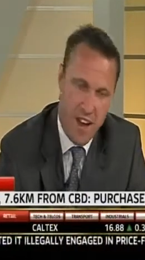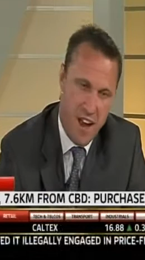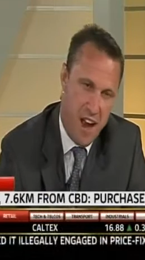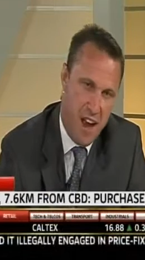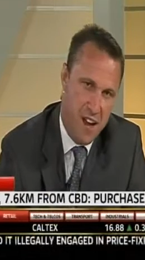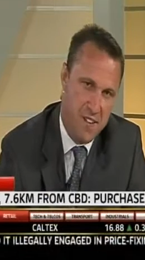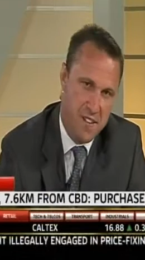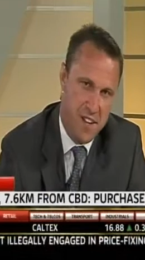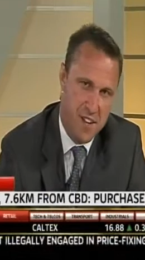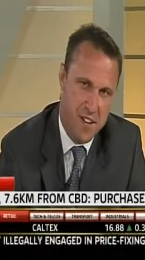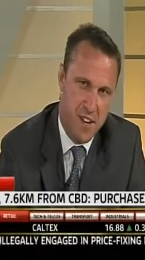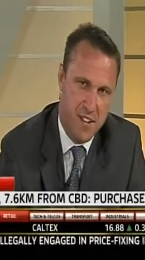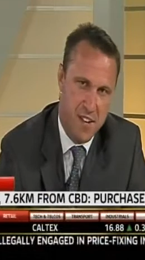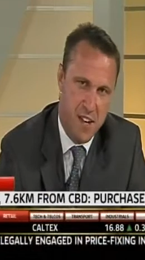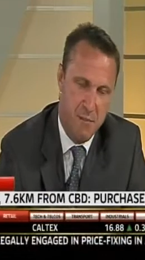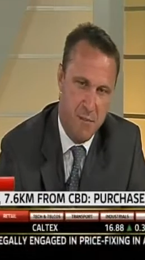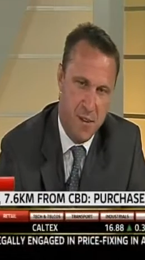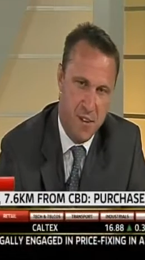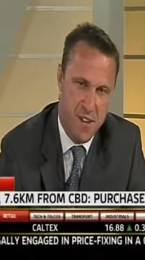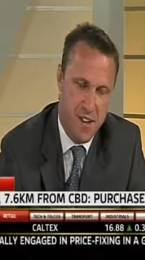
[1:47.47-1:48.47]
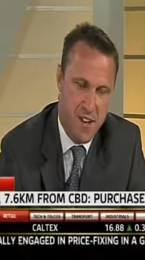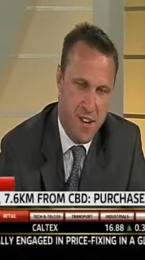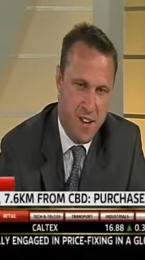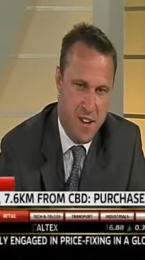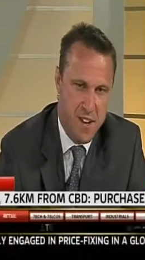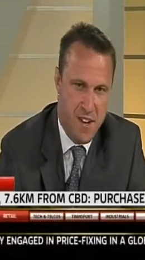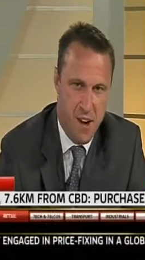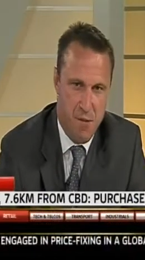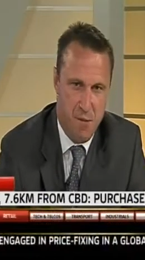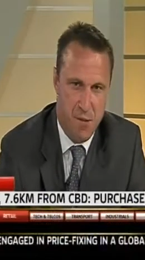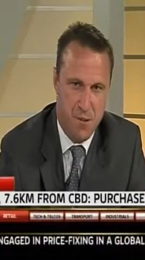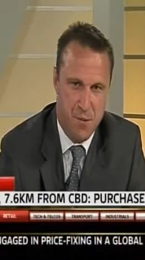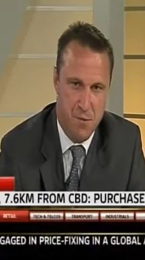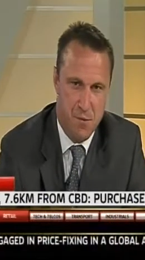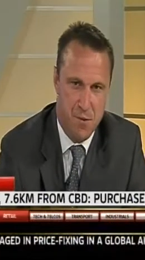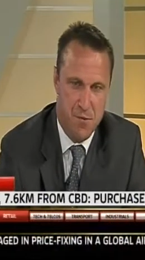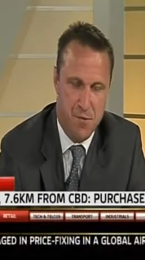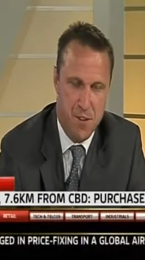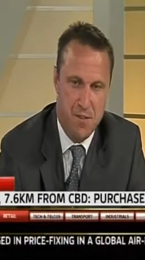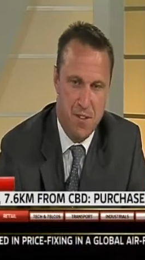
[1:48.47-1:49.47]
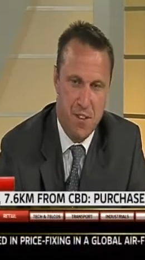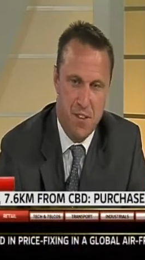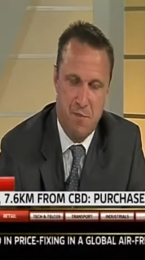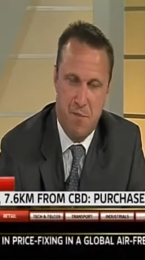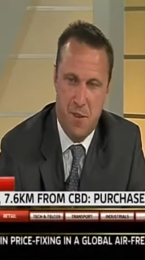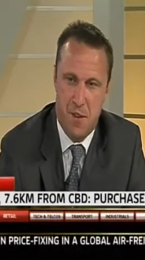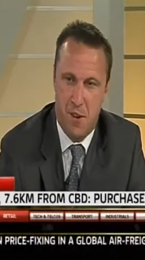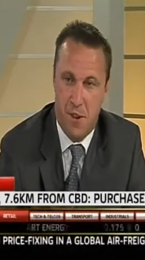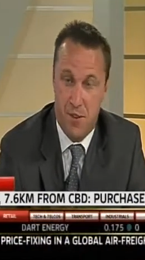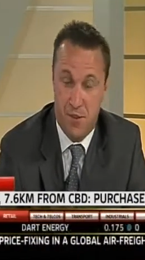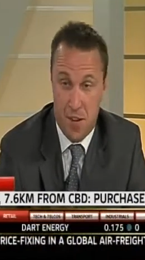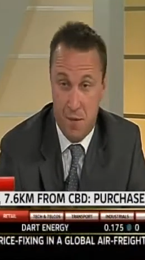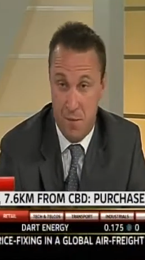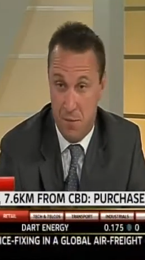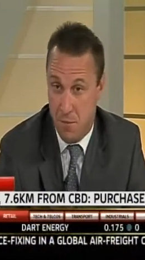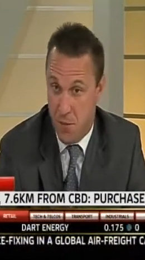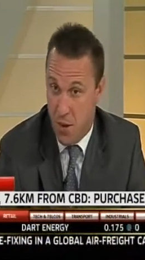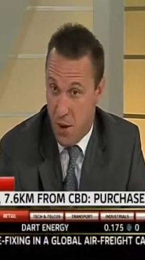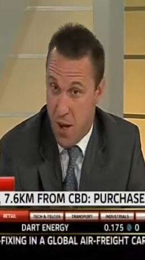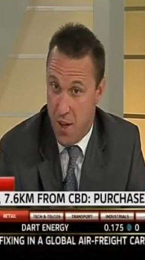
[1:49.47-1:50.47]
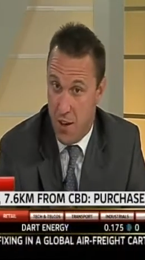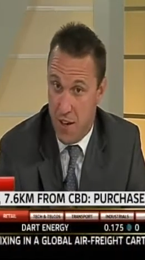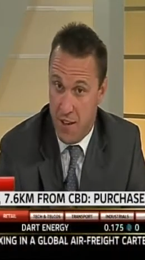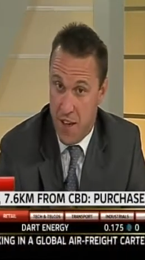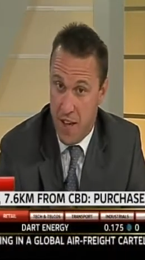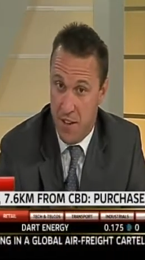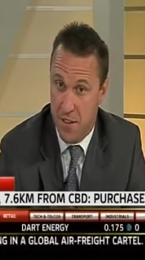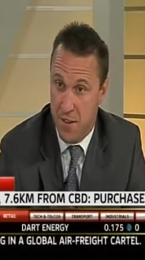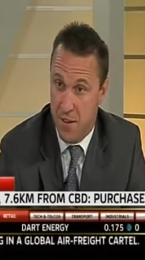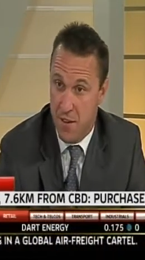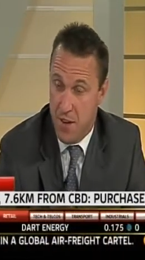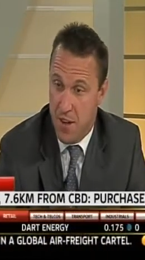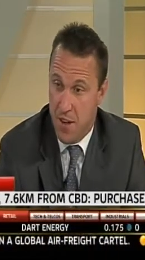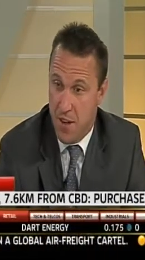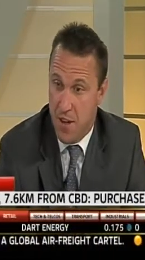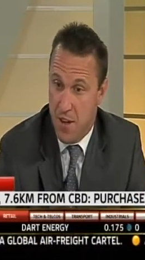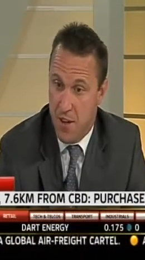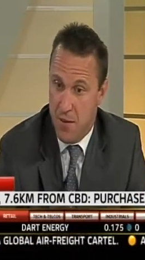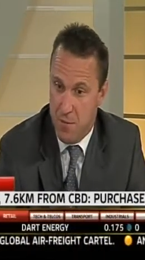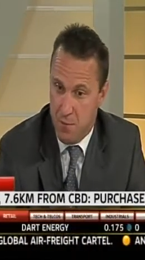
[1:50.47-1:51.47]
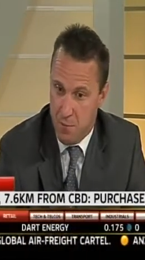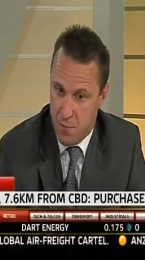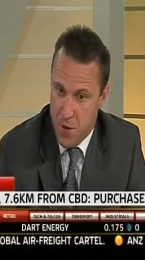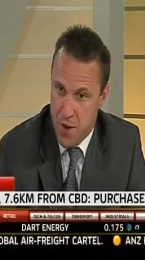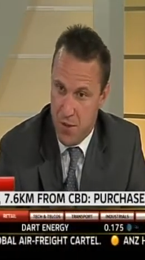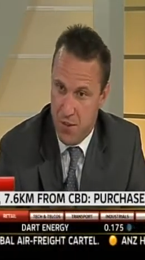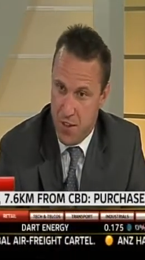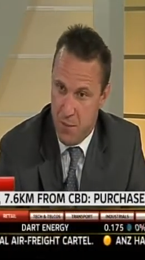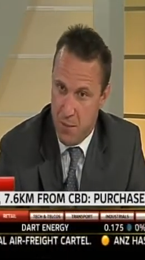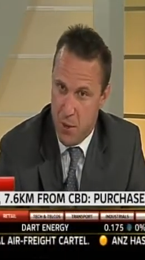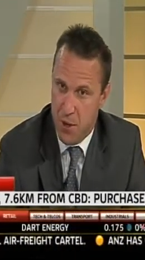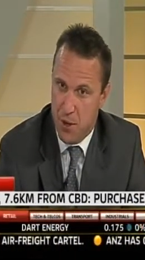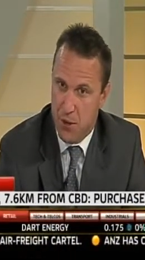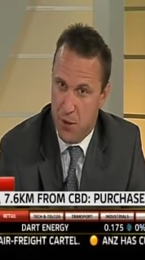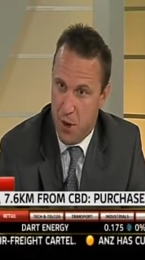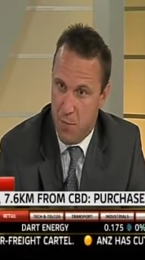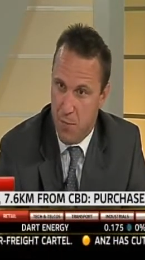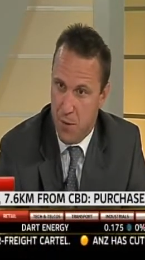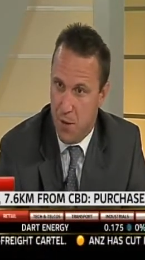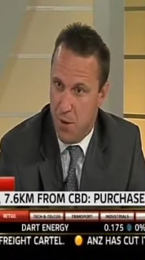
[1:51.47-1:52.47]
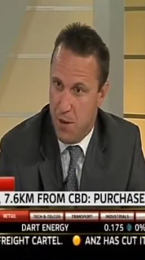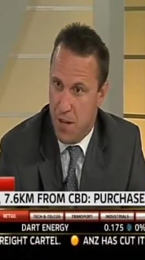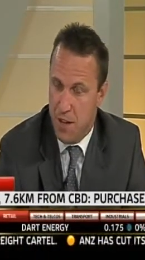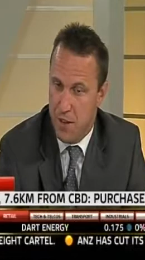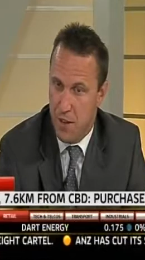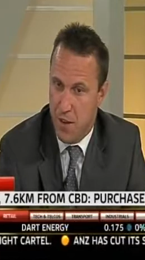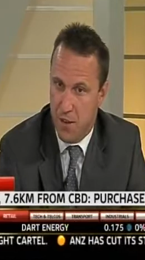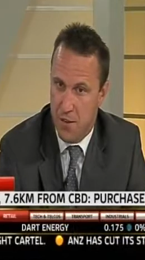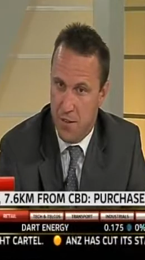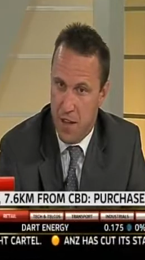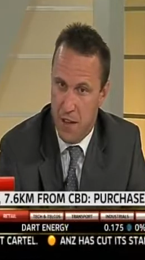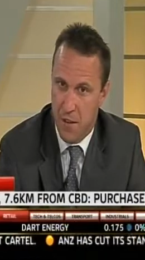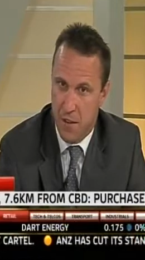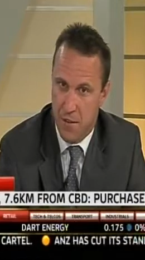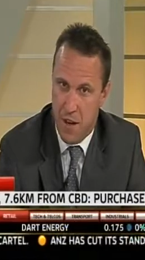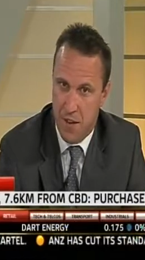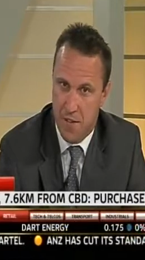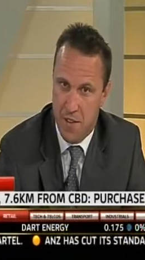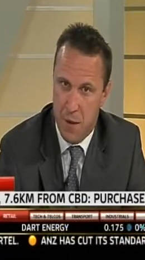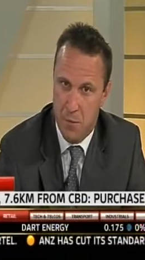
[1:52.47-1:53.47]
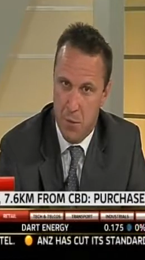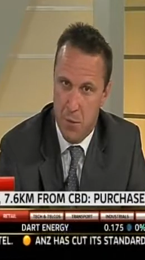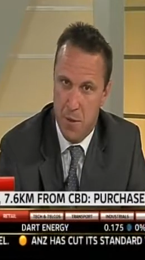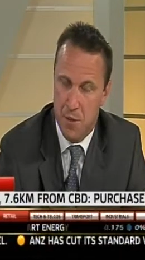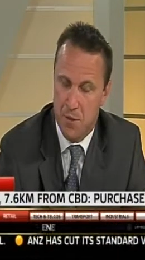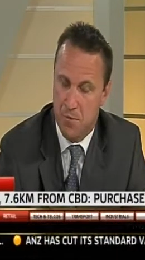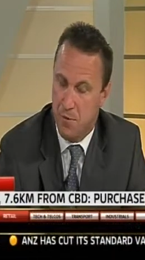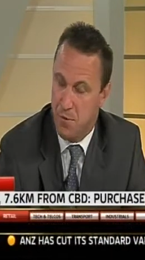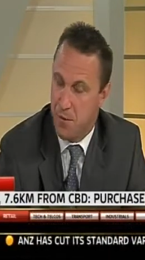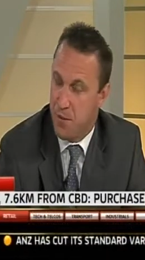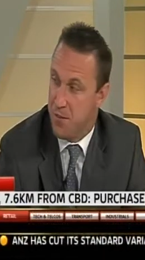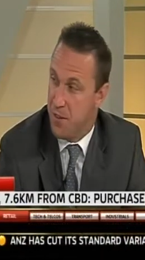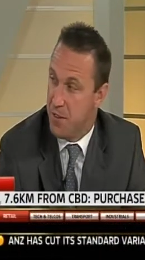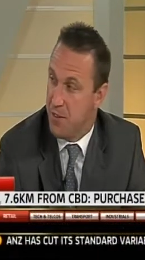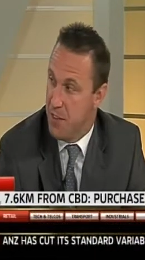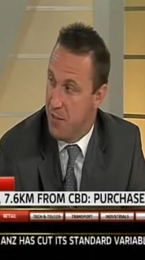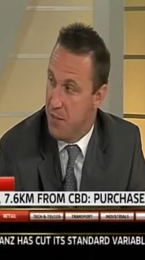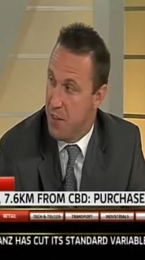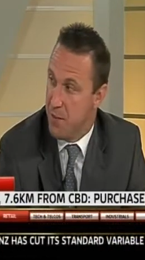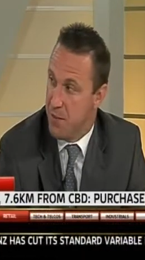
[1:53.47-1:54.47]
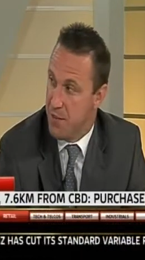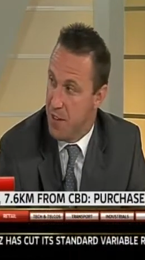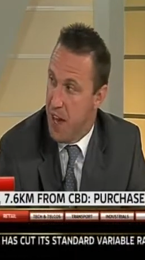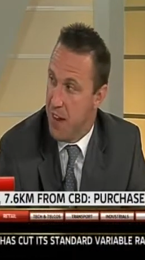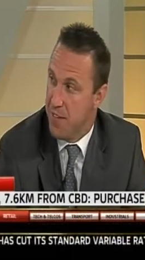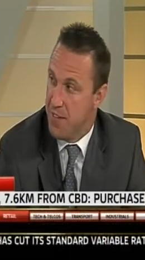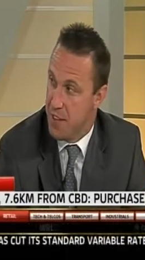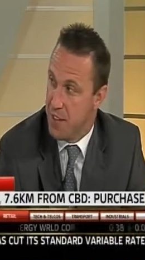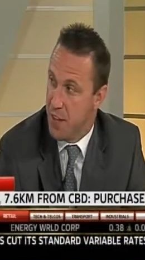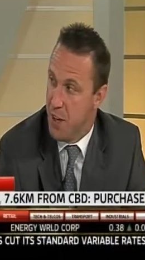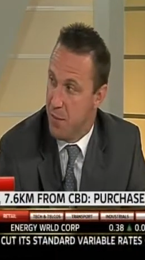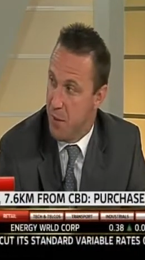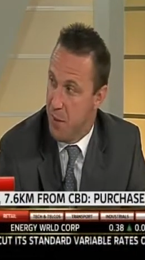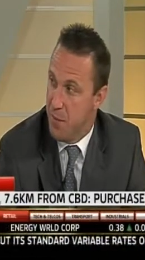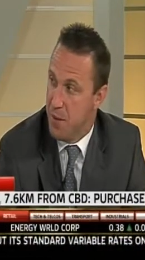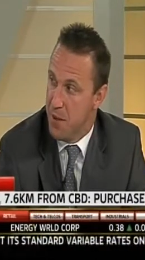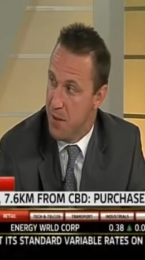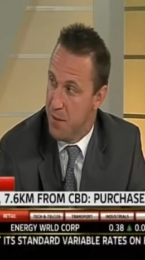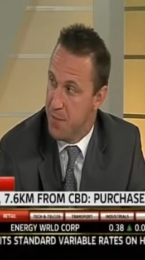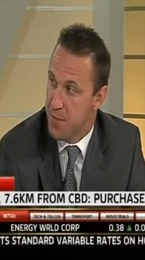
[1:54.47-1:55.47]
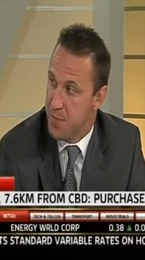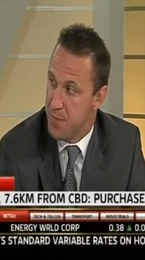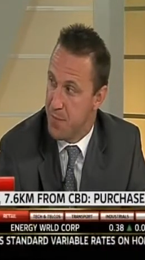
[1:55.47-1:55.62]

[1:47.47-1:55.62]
Art Deco can be, restrictive, but also not only that, usually the body corporate or anything like that will be just restrictive in an Art Deco property.